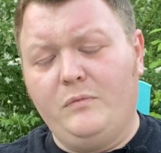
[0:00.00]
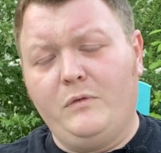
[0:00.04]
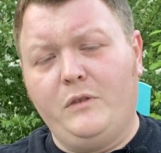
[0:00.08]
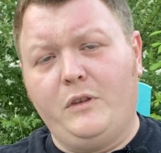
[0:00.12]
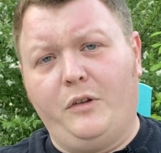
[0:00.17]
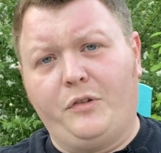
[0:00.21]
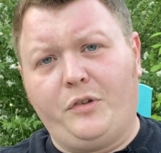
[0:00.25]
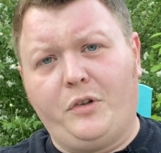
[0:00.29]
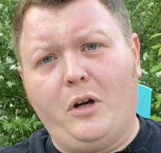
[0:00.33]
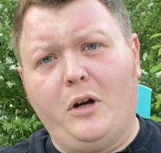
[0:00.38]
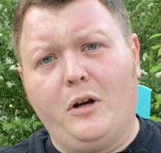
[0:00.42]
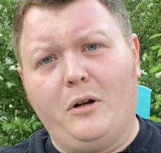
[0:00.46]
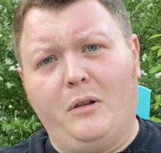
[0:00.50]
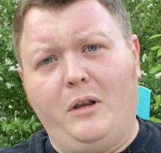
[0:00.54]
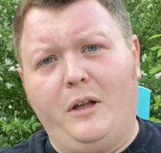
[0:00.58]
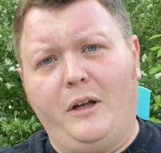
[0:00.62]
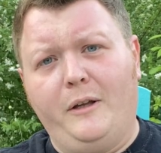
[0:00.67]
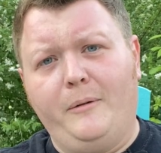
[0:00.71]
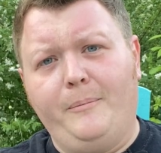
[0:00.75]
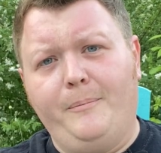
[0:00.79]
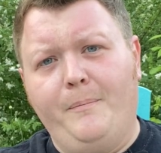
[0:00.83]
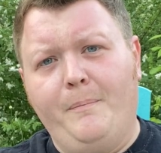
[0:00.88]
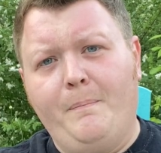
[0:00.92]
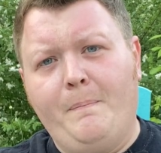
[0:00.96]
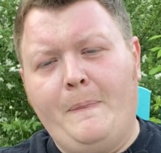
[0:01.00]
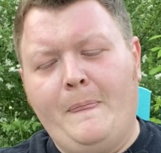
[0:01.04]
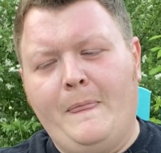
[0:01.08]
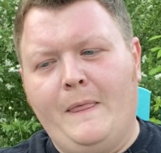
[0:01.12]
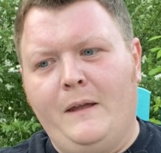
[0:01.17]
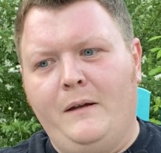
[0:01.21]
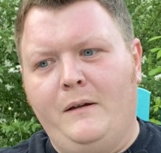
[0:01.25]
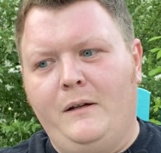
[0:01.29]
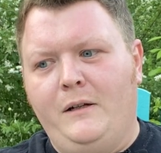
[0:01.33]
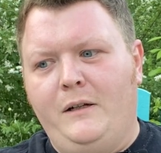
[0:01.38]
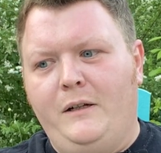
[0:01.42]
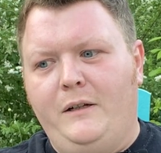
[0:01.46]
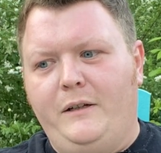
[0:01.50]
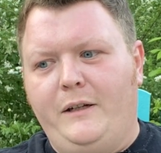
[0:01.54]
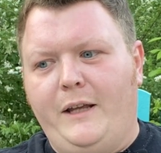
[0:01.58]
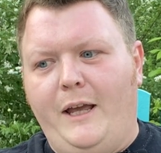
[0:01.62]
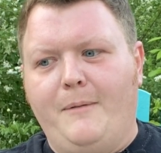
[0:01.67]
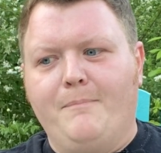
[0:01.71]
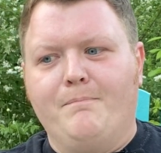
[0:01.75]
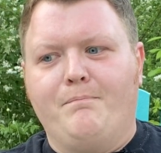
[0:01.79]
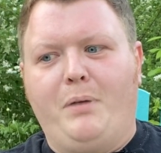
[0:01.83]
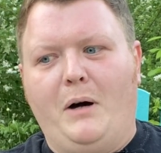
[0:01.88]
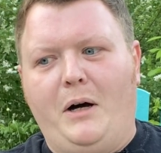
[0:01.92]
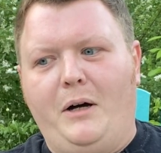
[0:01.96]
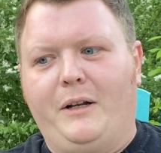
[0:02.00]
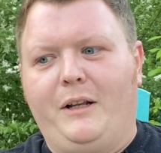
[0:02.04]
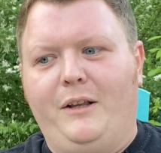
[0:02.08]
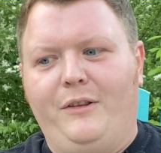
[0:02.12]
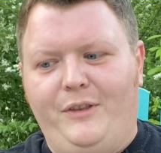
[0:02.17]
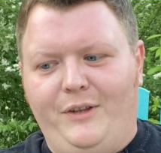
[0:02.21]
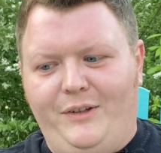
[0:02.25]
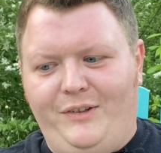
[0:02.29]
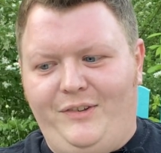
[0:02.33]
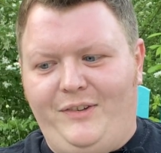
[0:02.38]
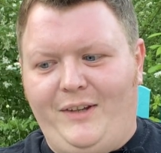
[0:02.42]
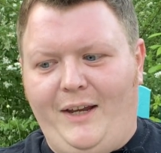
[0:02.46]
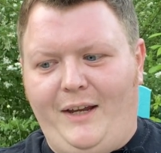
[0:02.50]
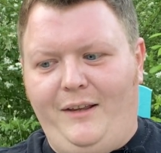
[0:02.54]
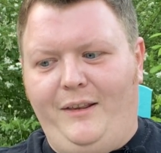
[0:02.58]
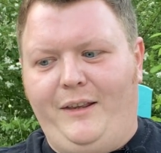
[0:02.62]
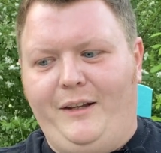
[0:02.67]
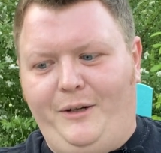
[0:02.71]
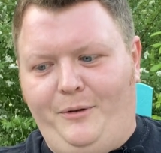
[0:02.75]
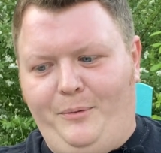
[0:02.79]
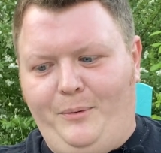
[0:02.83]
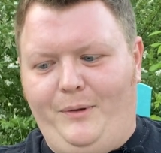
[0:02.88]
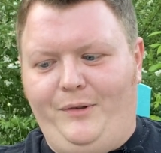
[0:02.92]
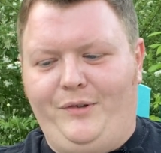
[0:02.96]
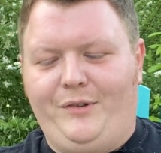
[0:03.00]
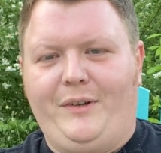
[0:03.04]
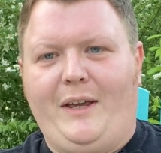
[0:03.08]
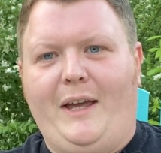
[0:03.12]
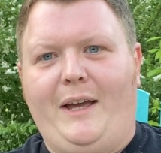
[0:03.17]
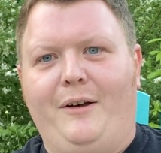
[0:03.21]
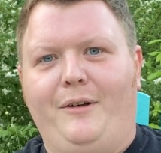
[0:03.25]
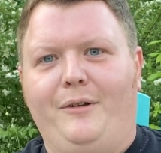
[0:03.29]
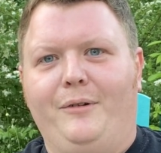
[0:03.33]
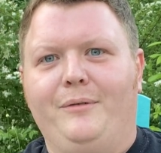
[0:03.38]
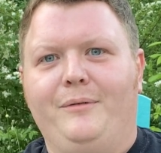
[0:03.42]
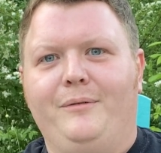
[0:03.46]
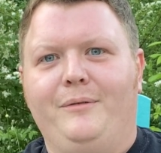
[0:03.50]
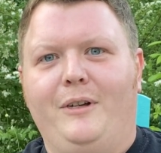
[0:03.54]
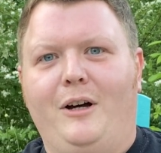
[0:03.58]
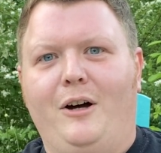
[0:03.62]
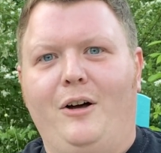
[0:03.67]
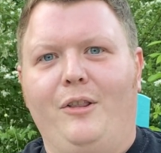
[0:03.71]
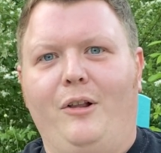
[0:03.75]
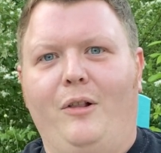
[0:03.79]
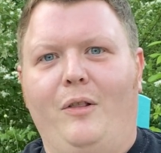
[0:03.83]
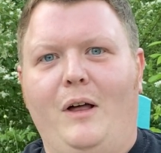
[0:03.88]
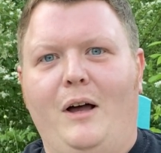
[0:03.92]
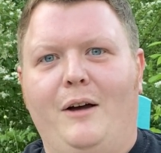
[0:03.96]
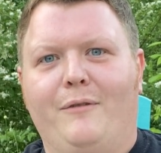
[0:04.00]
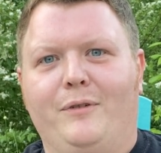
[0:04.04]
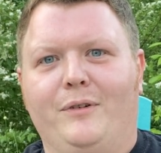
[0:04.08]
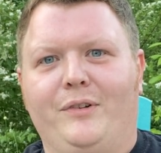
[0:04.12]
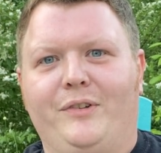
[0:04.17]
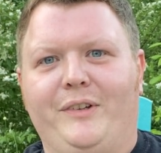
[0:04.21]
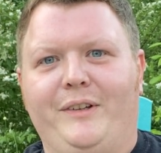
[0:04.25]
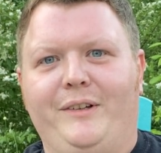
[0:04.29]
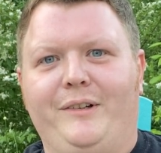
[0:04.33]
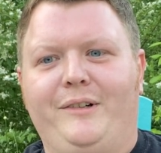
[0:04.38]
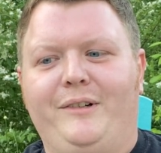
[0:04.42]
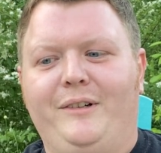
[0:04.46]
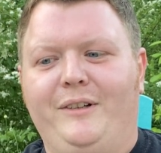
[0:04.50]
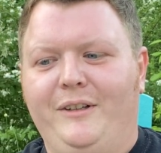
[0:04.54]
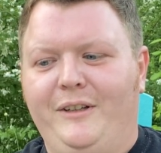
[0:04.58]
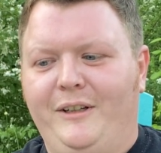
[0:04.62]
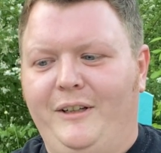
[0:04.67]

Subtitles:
this car lot and bought it the day that it was out on the lot for sale,